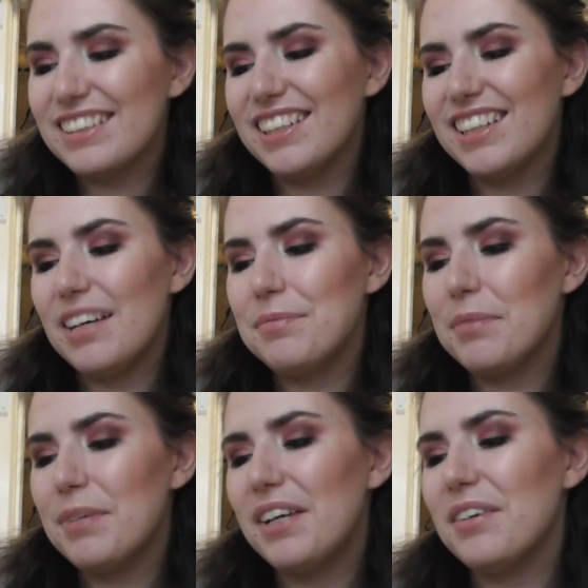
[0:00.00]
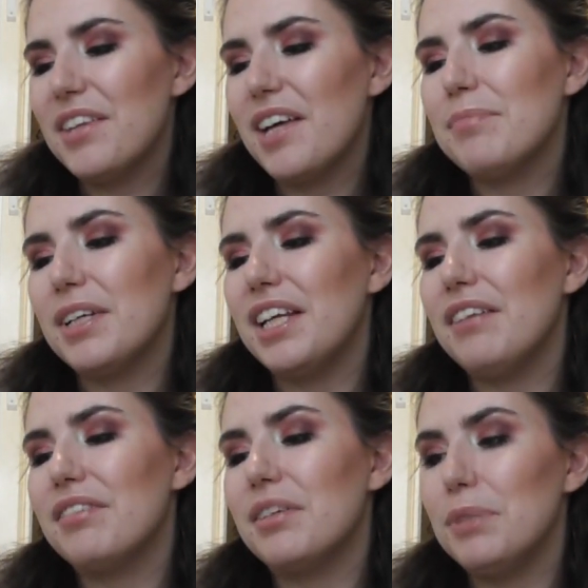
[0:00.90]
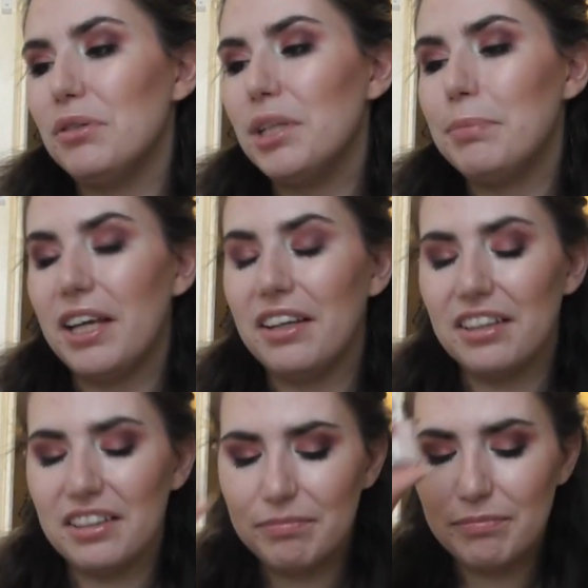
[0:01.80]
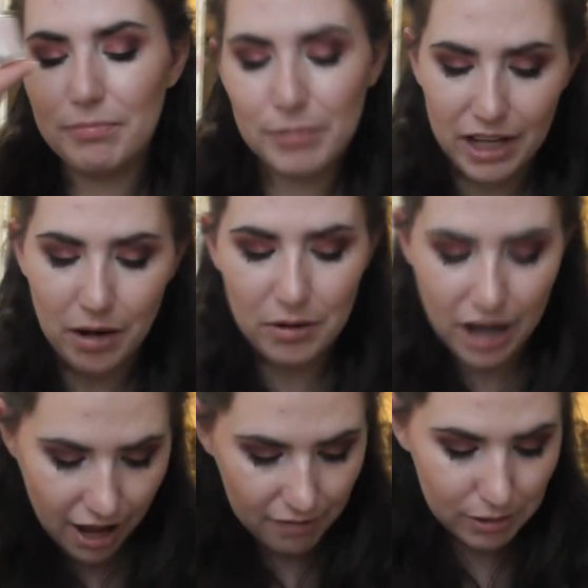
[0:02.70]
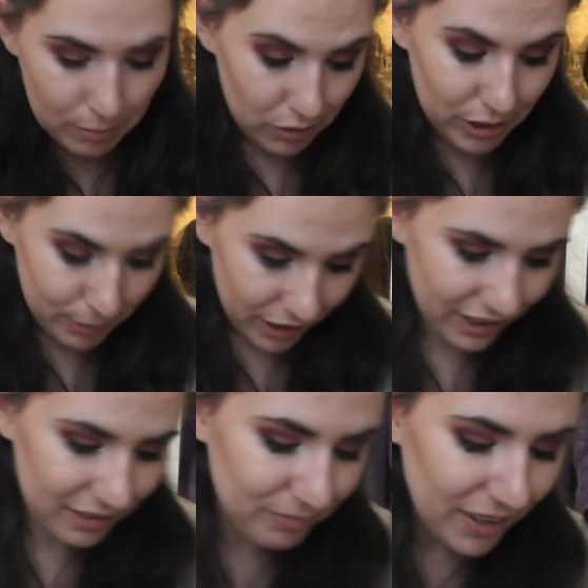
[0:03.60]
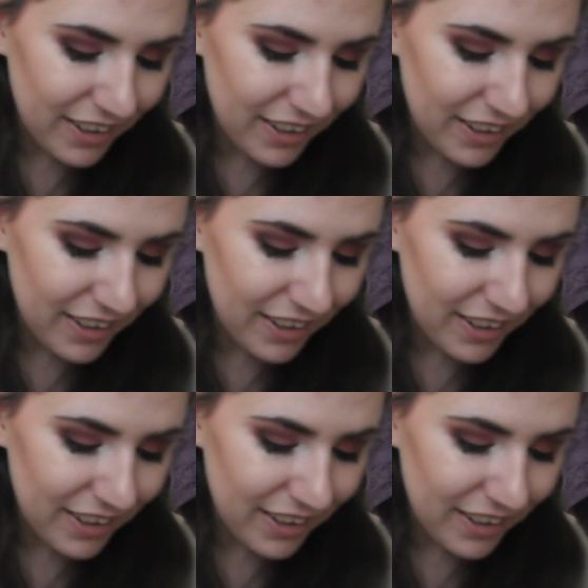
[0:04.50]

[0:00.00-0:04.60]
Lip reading: oh, I'm not paying all that money for a milky pink. But now I have the milky pink.